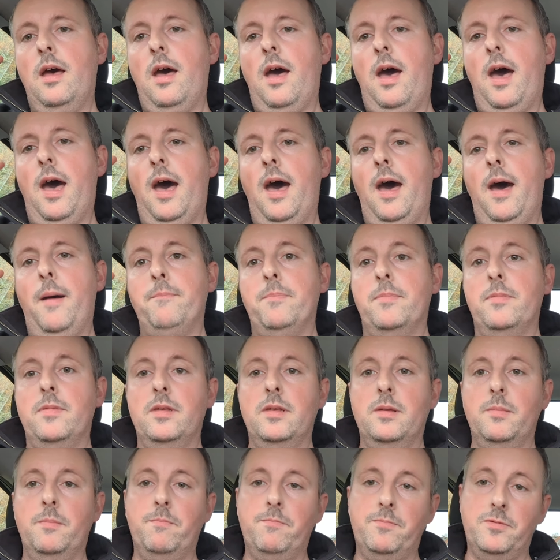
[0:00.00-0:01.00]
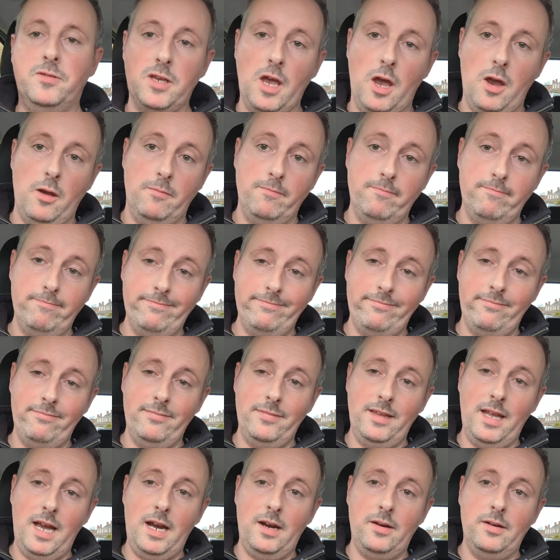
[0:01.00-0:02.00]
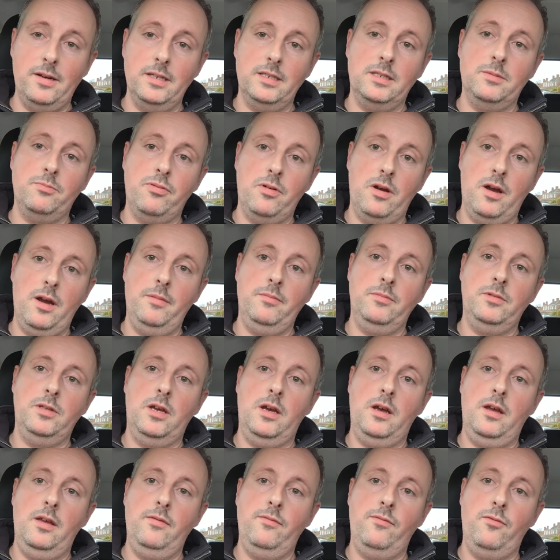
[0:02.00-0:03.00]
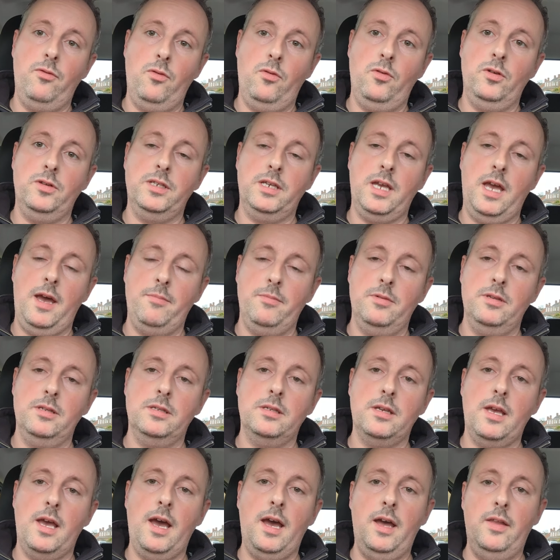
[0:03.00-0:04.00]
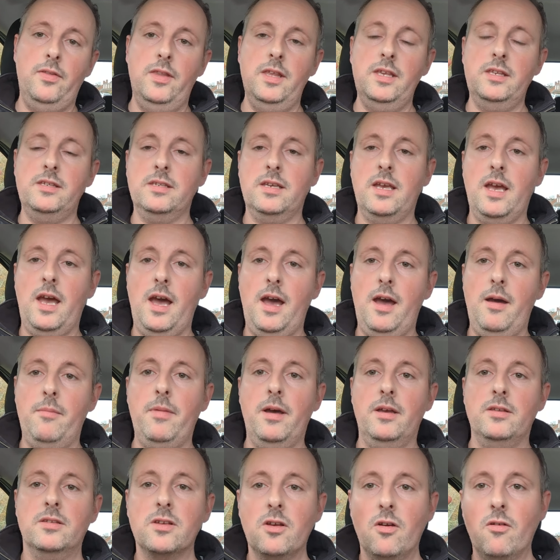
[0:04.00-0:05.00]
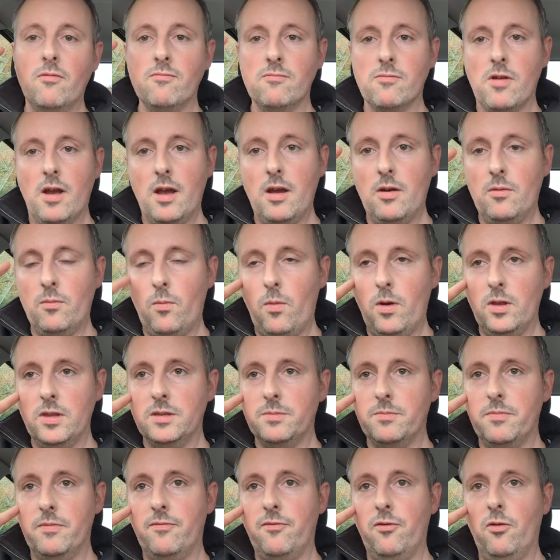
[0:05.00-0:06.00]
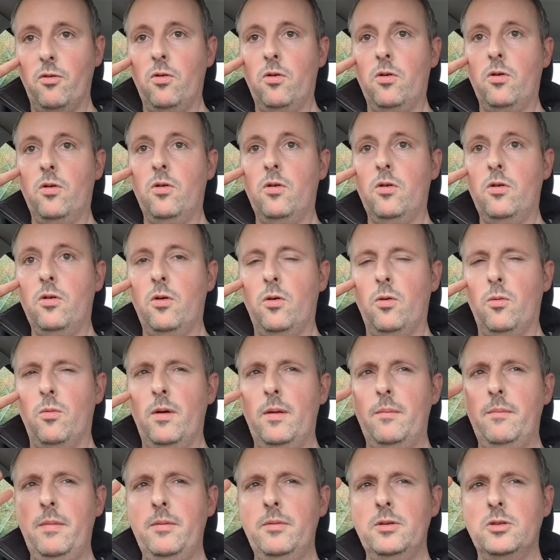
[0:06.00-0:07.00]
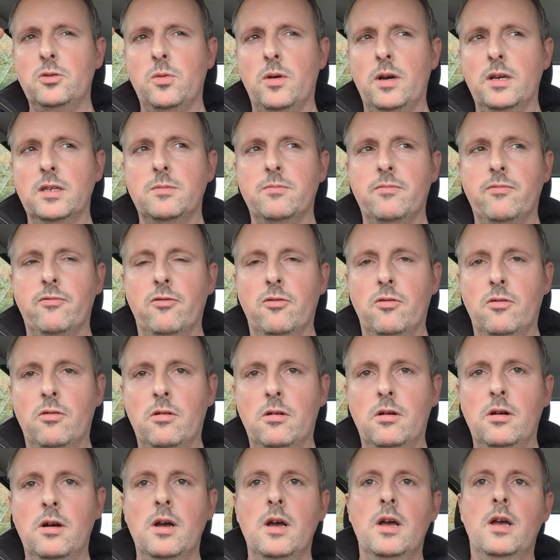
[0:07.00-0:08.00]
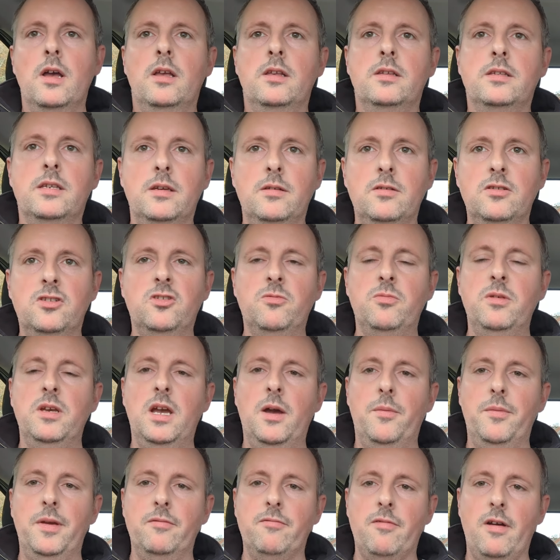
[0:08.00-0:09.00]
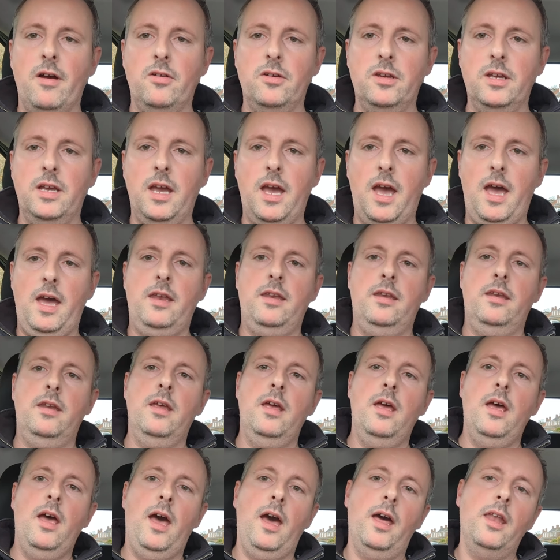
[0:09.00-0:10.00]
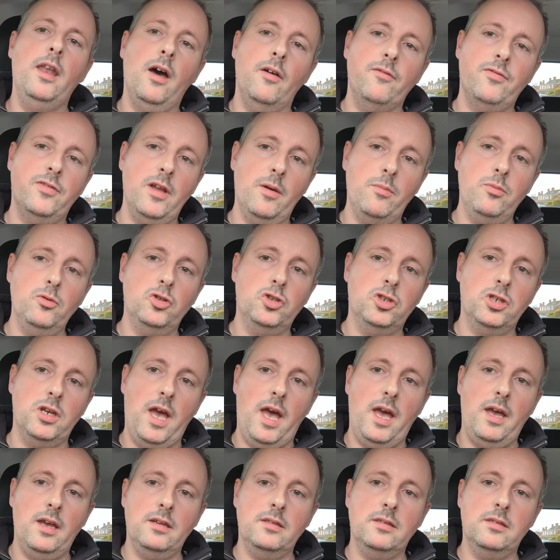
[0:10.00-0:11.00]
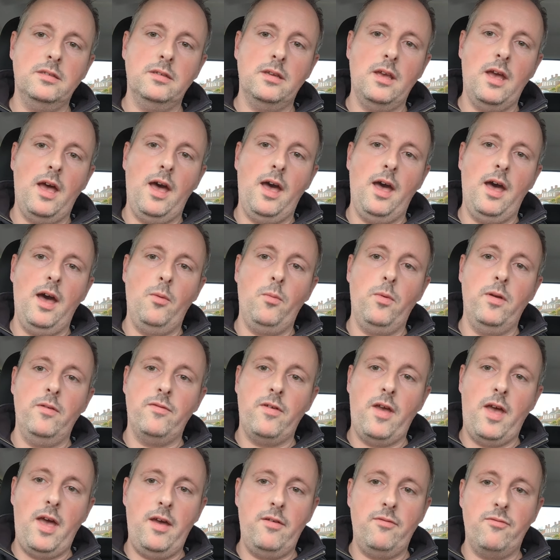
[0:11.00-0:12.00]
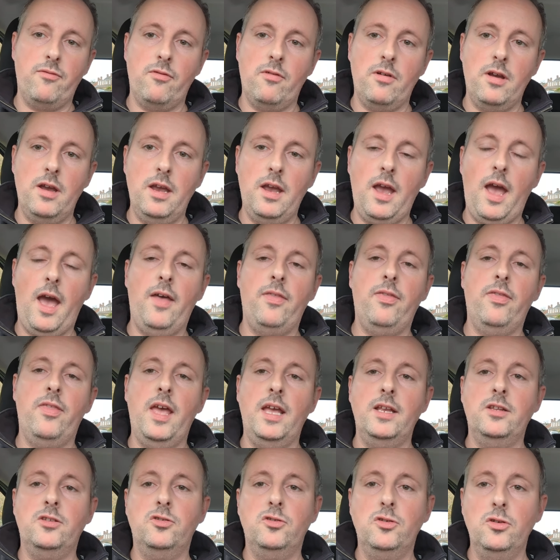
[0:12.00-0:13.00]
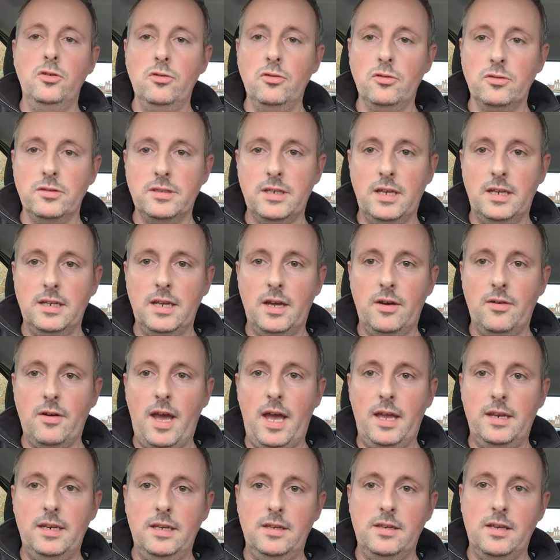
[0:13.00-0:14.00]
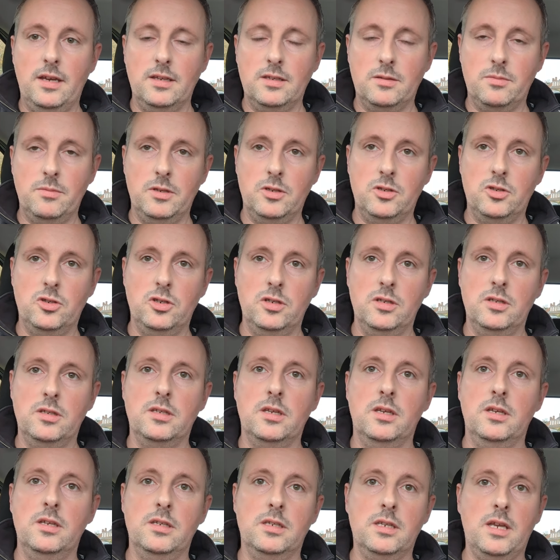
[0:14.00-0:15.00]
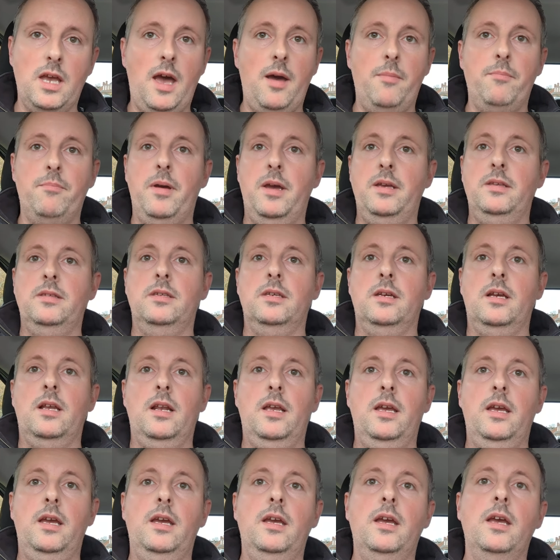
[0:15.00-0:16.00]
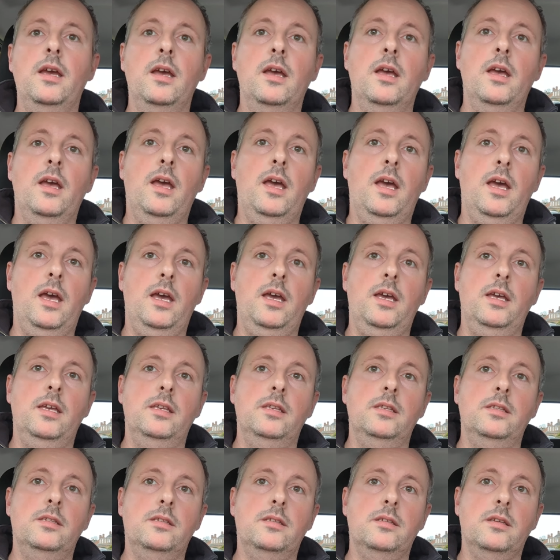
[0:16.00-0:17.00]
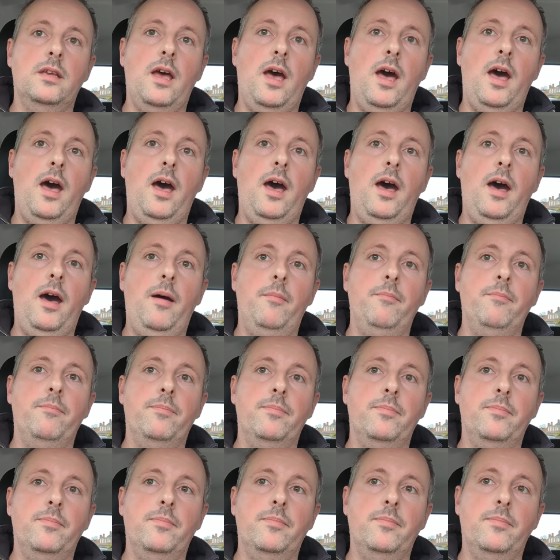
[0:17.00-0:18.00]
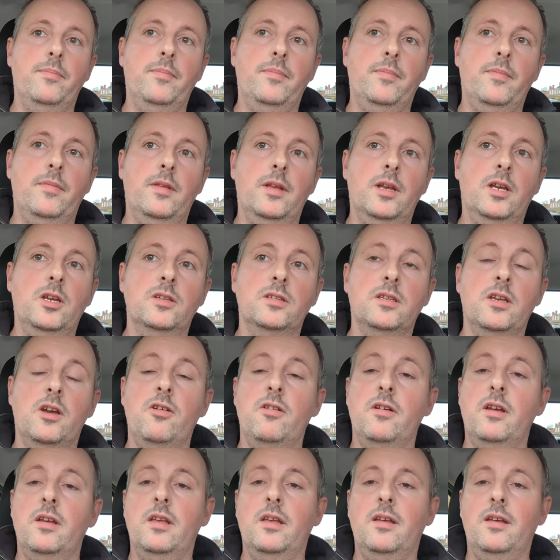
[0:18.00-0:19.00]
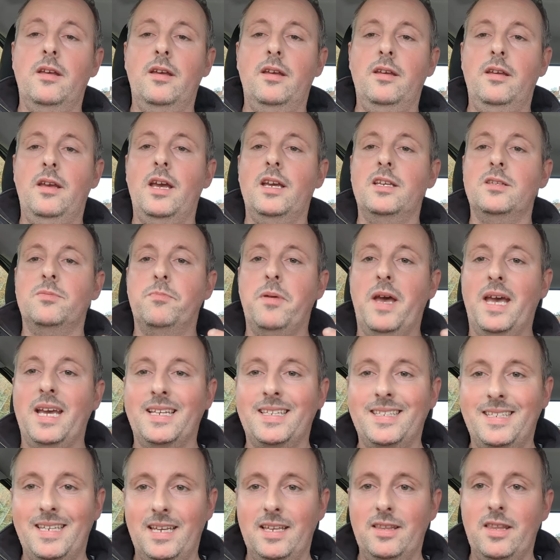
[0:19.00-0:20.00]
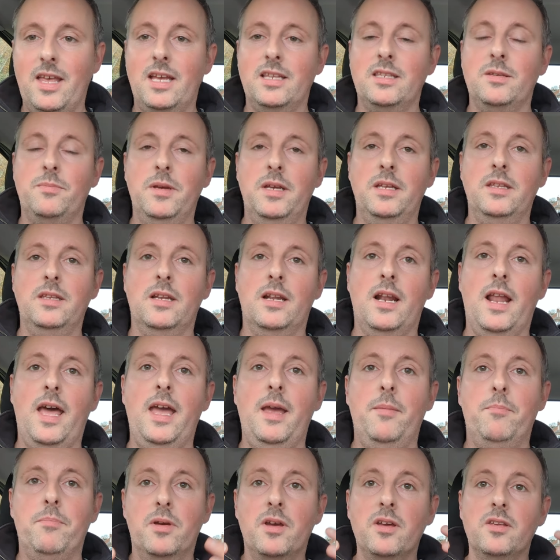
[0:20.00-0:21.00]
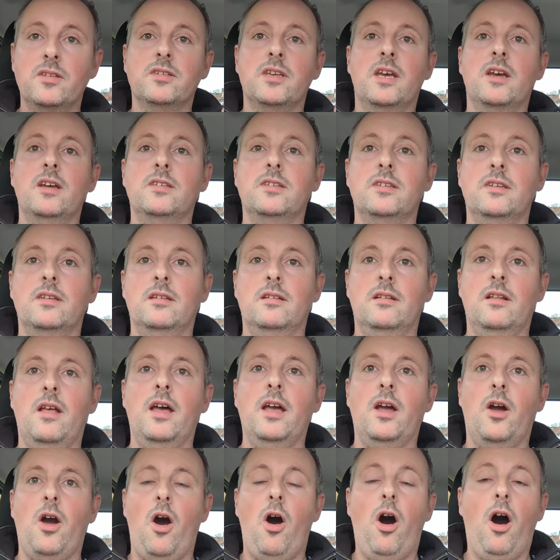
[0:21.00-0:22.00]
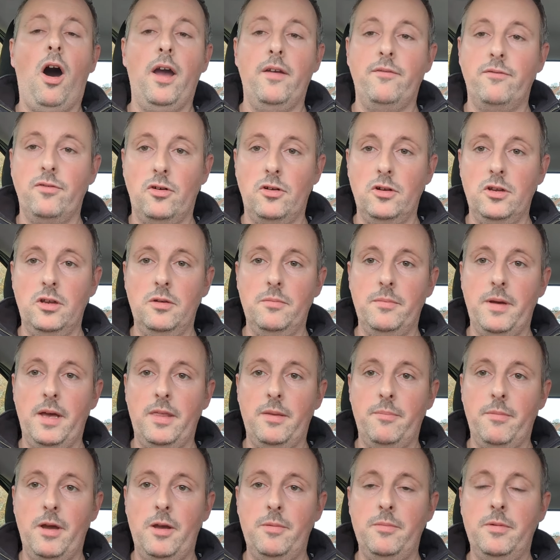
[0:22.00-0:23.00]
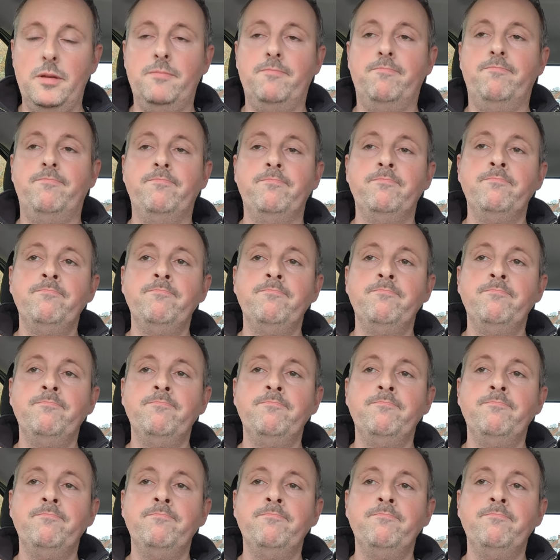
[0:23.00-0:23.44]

So now is prime time for scammers. And this scam has gone round once before, or maybe twice before. Seems to be coming round again. And I've double checked with Evri, and they do not send out any text messages. So the scam basically is because they're expecting there to be a delay because there's like high volume at the moment.